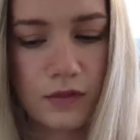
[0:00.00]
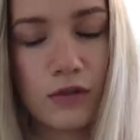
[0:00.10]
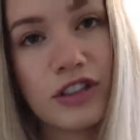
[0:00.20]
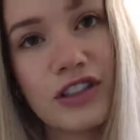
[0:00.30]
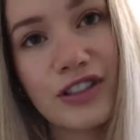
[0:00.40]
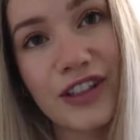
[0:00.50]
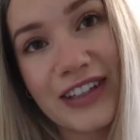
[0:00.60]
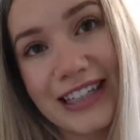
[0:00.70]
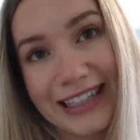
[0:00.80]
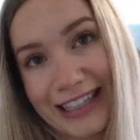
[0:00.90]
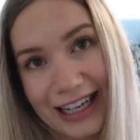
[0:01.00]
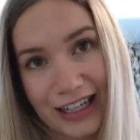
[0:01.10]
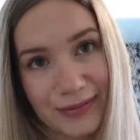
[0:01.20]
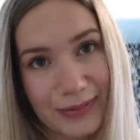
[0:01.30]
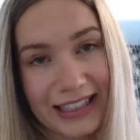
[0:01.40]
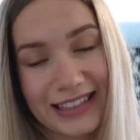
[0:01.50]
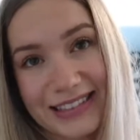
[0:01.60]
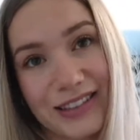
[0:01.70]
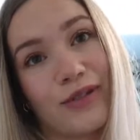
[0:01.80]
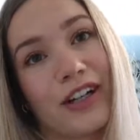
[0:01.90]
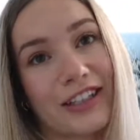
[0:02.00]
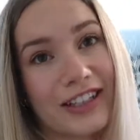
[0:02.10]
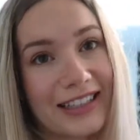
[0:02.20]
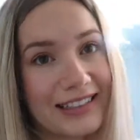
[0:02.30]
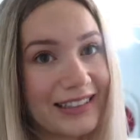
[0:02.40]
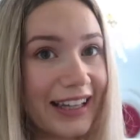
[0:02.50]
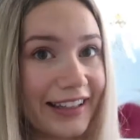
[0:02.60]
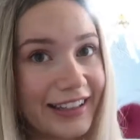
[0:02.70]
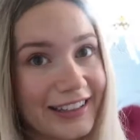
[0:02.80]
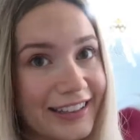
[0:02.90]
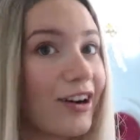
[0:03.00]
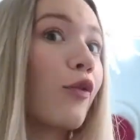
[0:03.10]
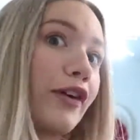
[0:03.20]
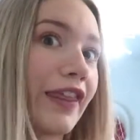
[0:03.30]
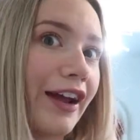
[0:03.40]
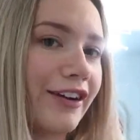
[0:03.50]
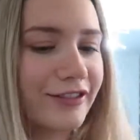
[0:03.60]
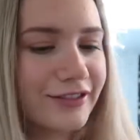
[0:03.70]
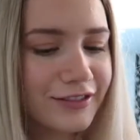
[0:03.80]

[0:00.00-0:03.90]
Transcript: We'll just do the vanilla now because the water is like over there.